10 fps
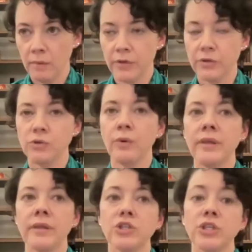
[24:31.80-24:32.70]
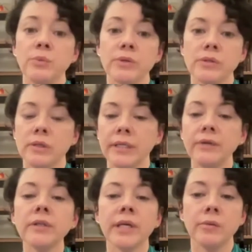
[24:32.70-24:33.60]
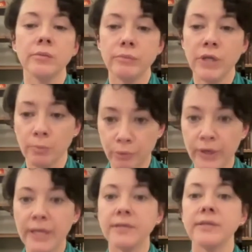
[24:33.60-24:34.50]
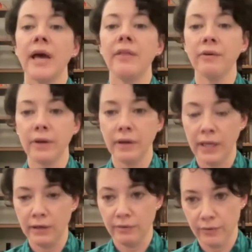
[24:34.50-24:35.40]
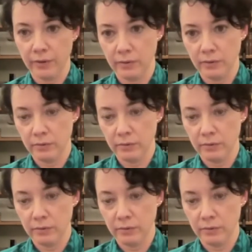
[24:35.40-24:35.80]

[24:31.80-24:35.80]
the story that she was clearly, you know, putting together in different